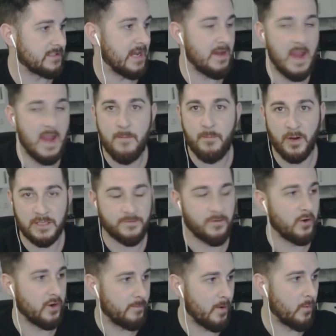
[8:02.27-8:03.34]
He, he put his foot
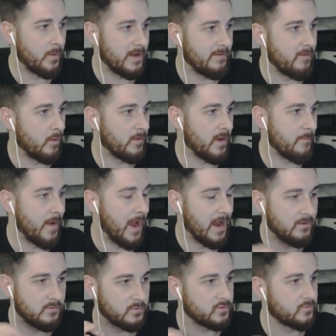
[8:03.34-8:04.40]
on the ball and he rolled it back.
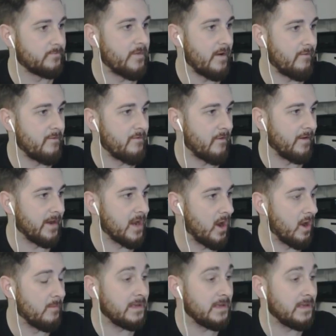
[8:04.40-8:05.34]
It was very, very calm.